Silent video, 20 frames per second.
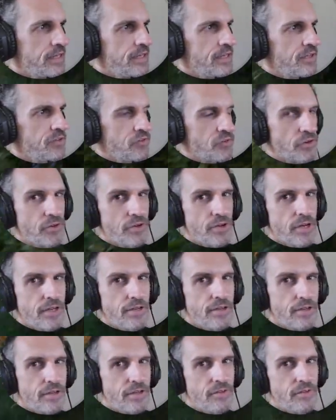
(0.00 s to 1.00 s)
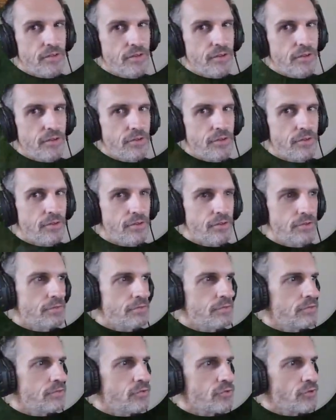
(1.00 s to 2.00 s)
it's a good idea to just
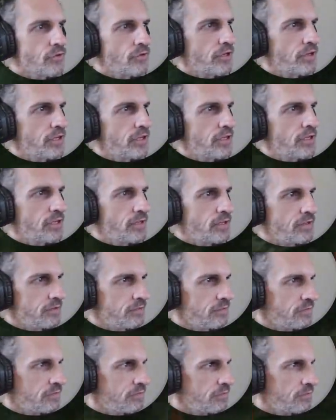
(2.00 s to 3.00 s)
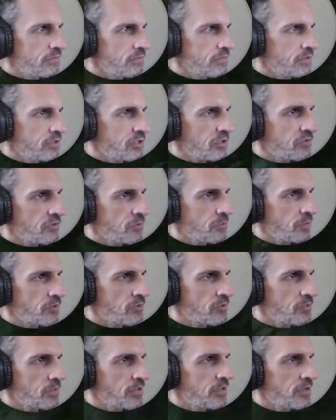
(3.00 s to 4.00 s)
join in and get some
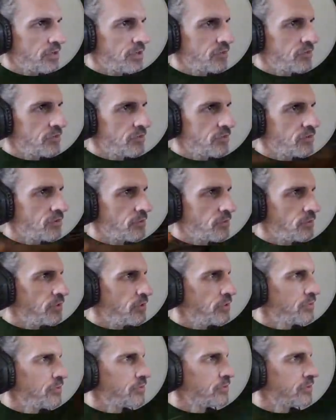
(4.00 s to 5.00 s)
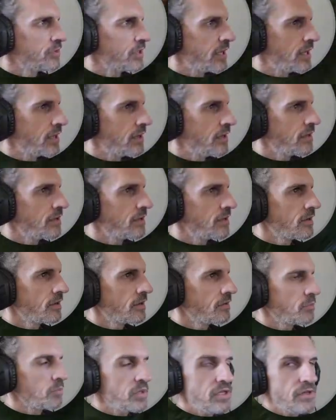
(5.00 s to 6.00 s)
experience and some loot
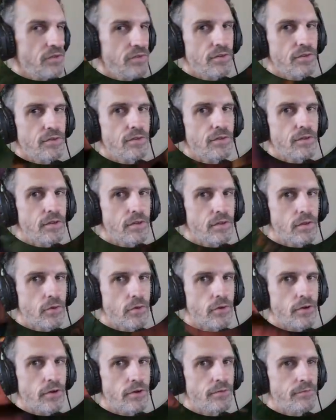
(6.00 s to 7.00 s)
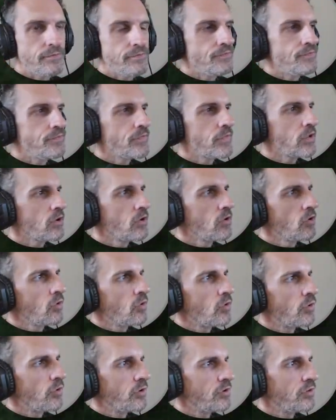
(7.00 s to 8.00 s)
and meet the lord,
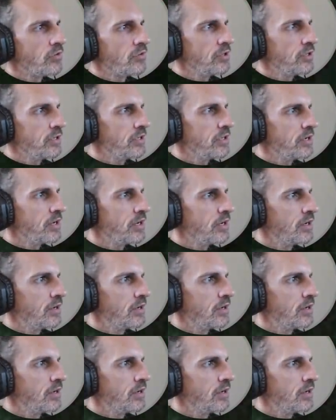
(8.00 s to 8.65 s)
or the